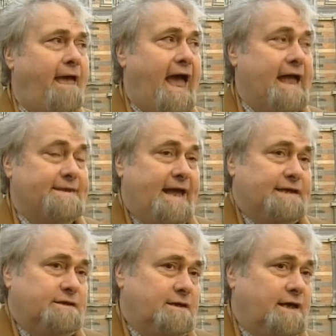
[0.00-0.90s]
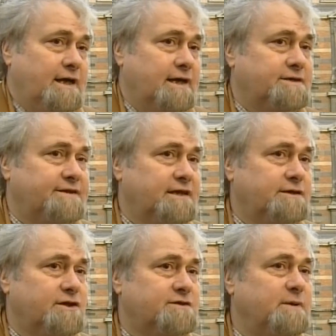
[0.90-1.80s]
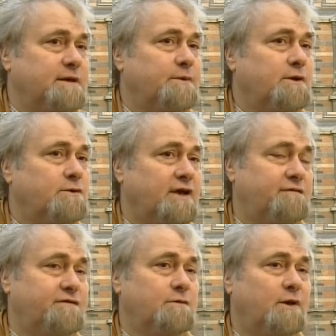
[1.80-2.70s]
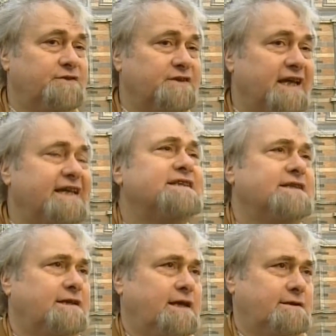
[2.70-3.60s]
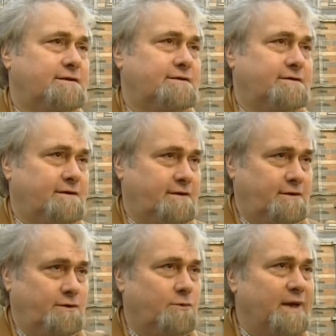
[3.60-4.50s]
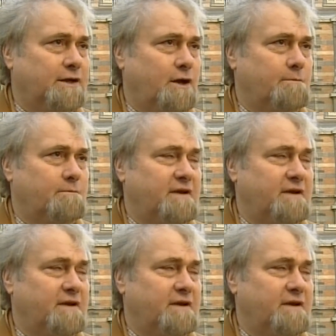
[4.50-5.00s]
and and uh, tell those people, look, if you want to integrate, you're welcome.